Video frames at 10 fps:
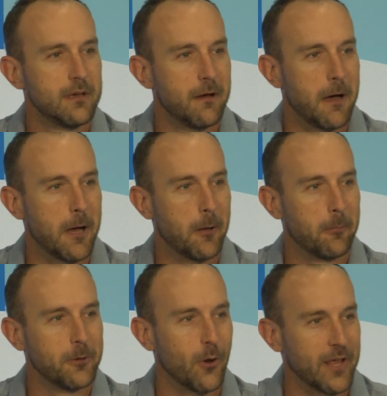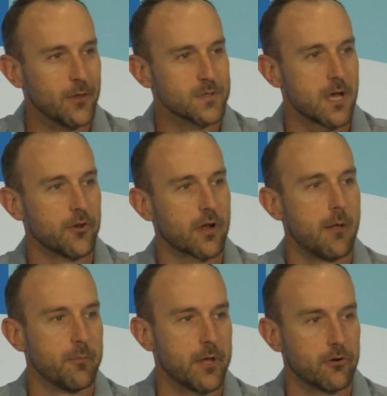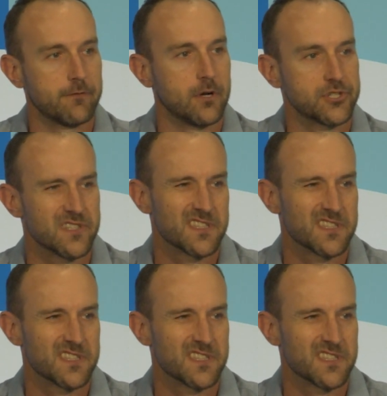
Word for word: uh, you know, in those other complementary functions.